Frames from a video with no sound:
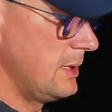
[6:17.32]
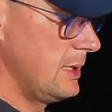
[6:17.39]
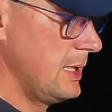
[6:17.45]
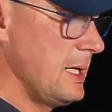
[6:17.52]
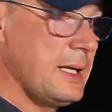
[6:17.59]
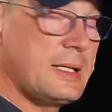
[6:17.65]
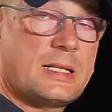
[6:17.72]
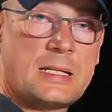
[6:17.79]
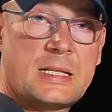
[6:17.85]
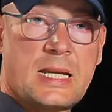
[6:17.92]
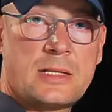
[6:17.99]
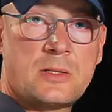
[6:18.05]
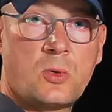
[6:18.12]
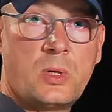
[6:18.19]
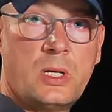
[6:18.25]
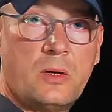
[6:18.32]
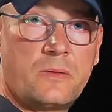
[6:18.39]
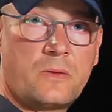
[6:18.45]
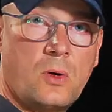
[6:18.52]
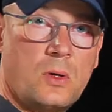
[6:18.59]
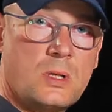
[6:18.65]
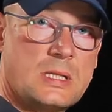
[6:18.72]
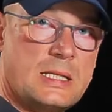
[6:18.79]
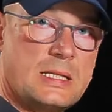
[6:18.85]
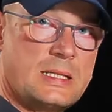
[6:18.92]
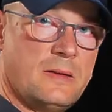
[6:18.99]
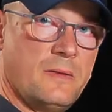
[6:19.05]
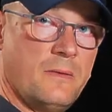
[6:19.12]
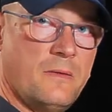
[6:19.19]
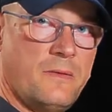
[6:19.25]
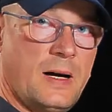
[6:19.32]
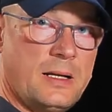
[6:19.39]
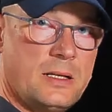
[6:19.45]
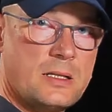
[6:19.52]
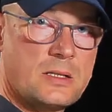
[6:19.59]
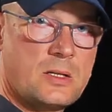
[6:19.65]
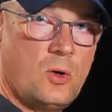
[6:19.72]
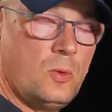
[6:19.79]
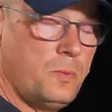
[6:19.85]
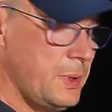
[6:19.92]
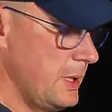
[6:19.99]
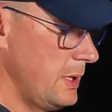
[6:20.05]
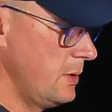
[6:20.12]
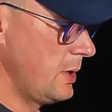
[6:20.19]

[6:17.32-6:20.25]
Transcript: The next accessory of course is the finder scope.